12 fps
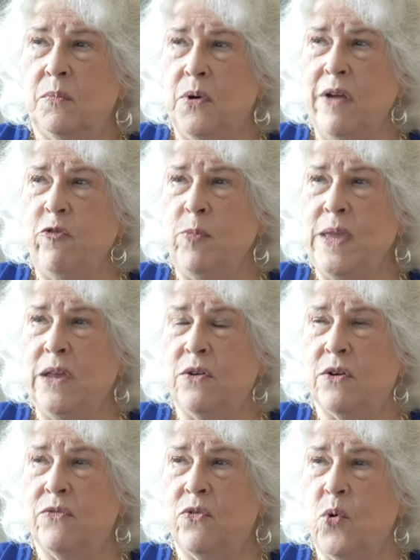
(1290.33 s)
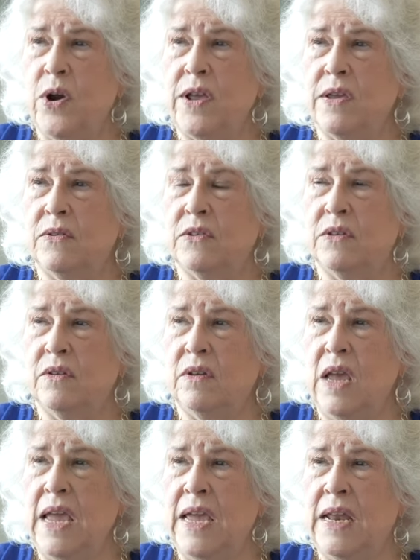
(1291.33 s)
probably in her 40s,
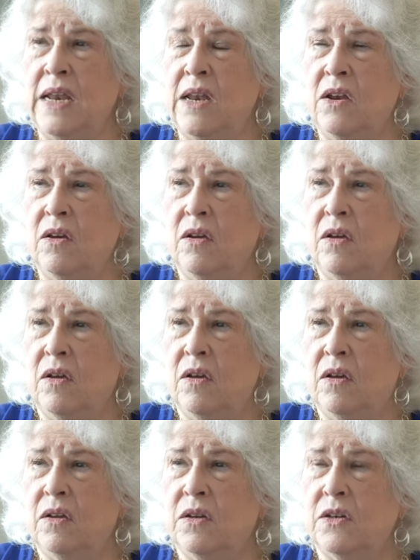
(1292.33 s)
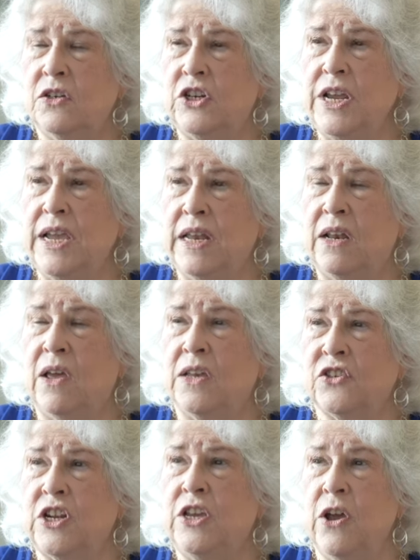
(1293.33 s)
and she had
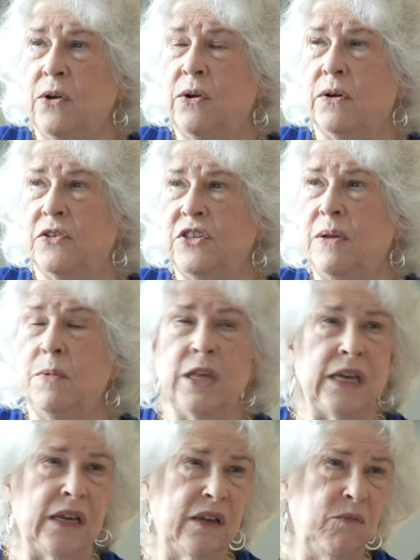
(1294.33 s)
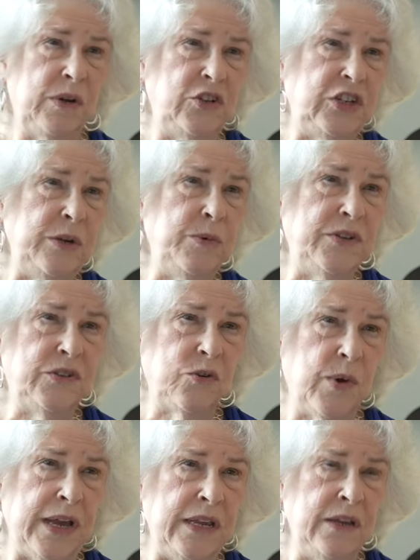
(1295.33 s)
lost a younger sibling when she was
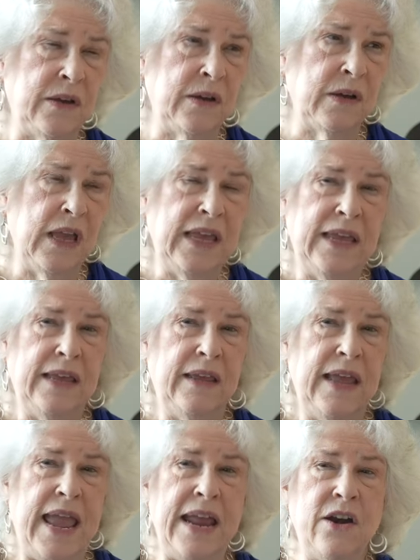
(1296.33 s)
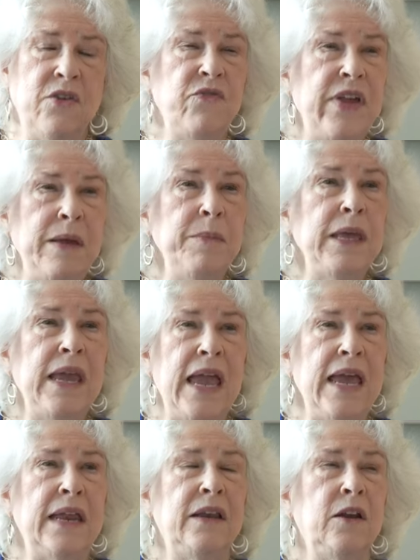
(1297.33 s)
quite young. And her family
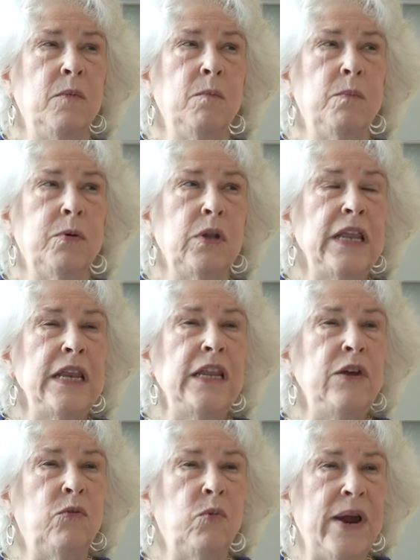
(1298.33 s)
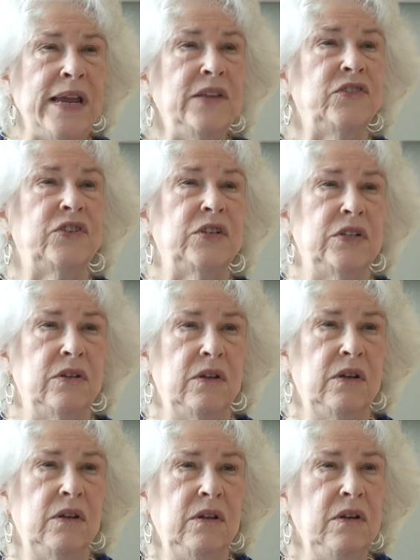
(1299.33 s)
had completely erased
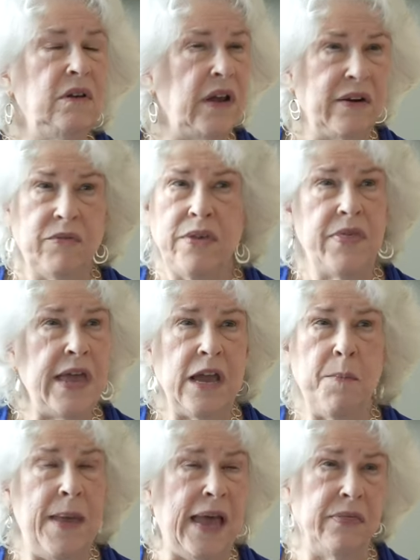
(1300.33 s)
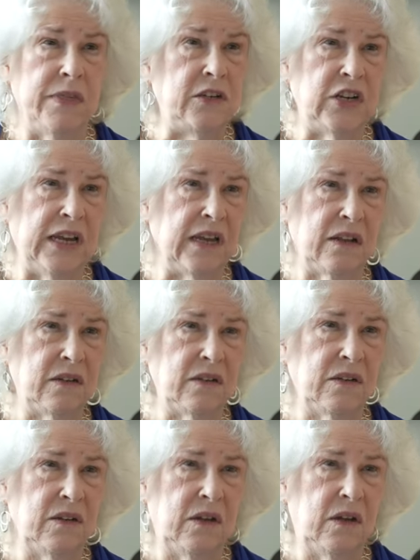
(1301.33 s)
everything about the child.
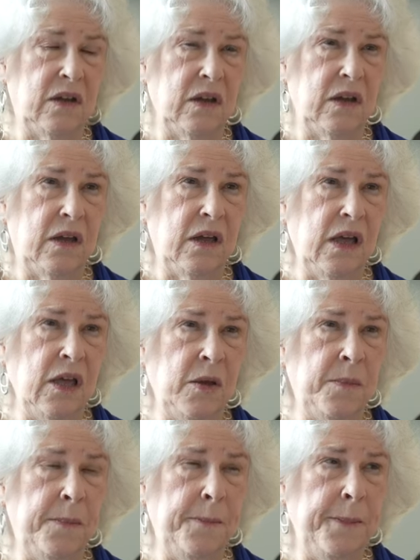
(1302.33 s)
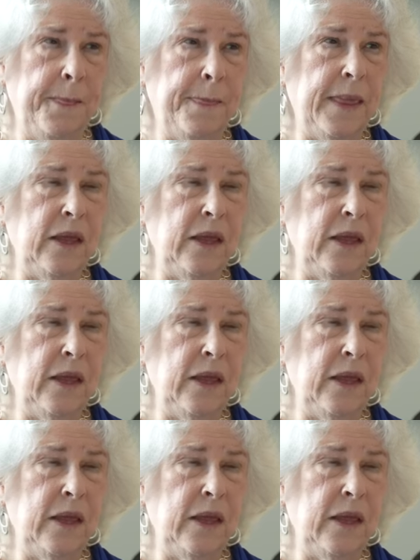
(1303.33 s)
Oh, gosh. Um,